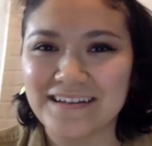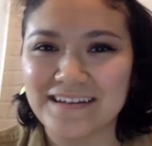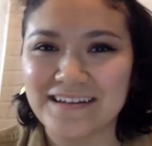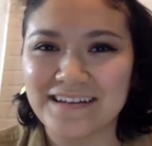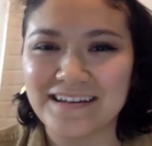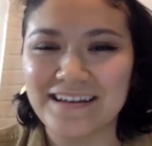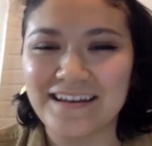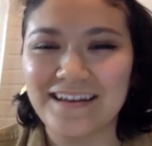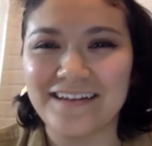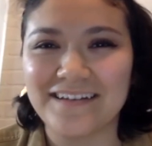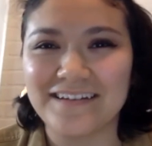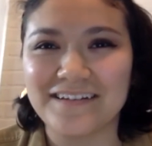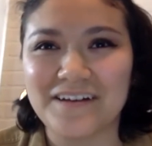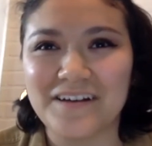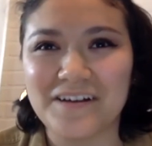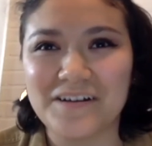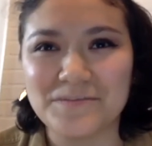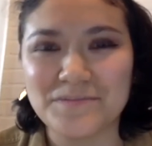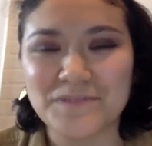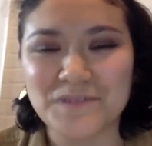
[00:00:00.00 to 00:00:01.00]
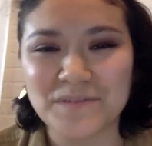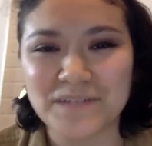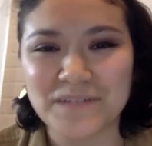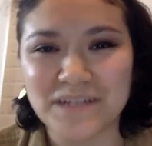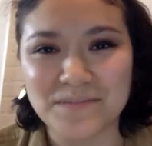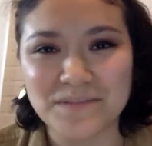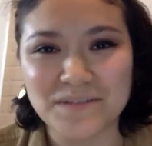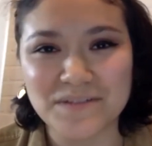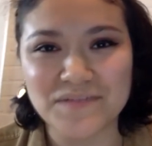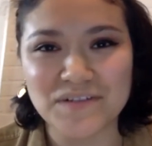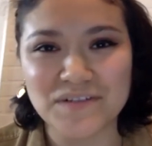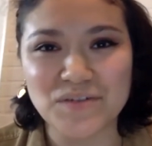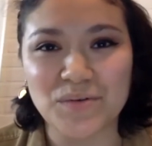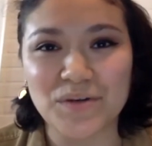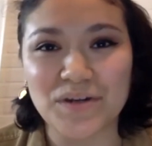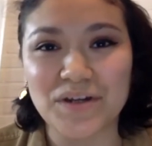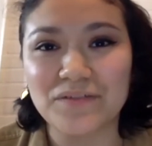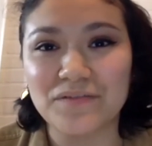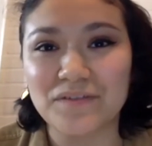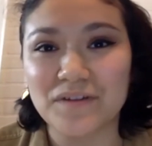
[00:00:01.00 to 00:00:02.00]
Yeah, so my name is
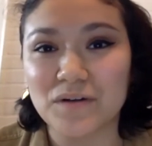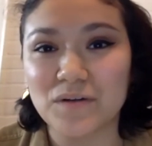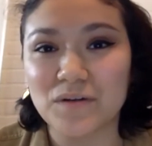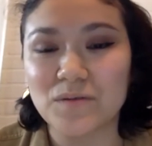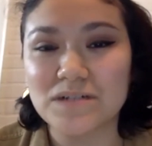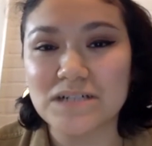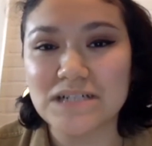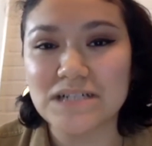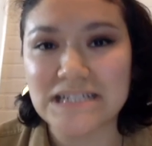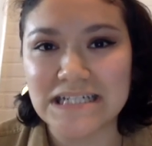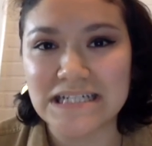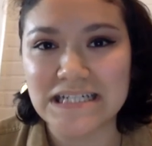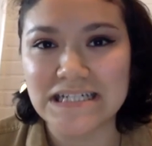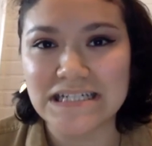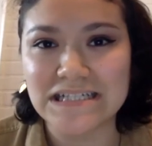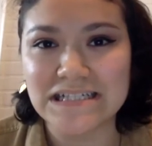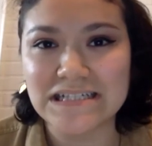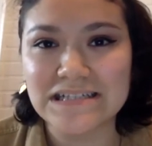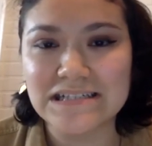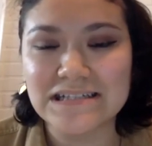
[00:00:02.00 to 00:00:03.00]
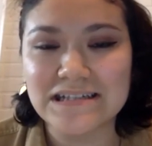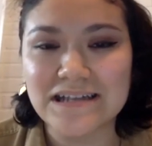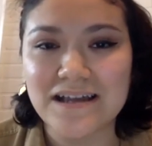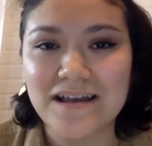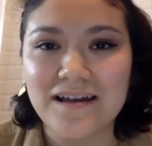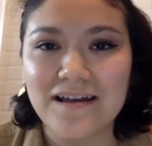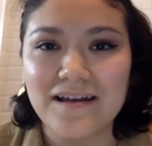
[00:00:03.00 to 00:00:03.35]
Victoria Ferrell Ortiz.